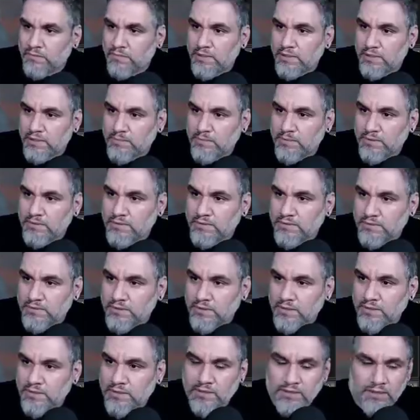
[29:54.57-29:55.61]
blackbird
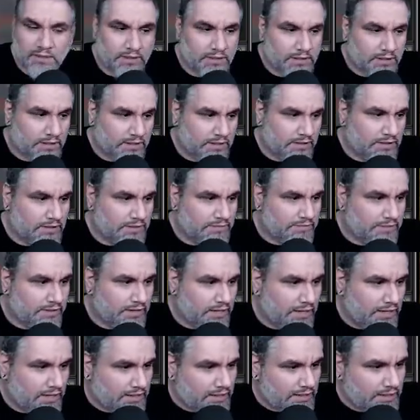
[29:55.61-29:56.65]
singing in the dead of
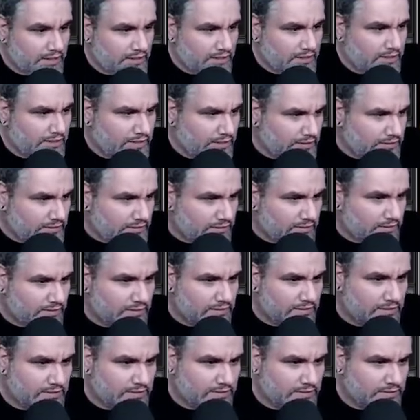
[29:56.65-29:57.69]
night?
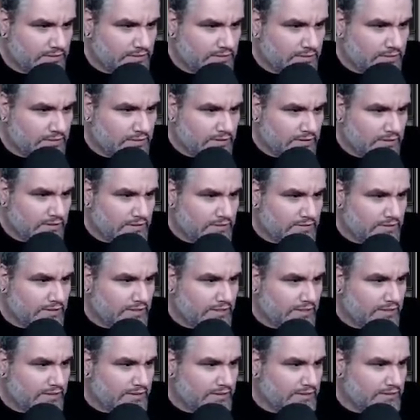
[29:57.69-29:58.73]

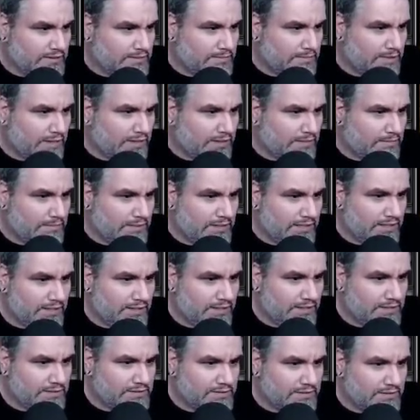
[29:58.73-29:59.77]
Take these Michael
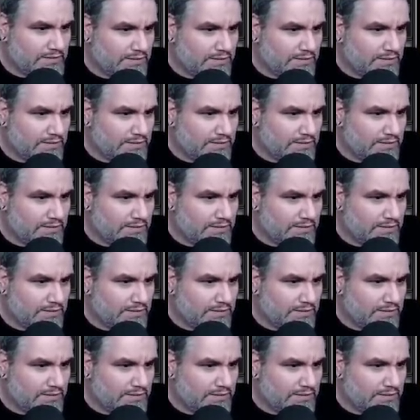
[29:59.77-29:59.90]
B's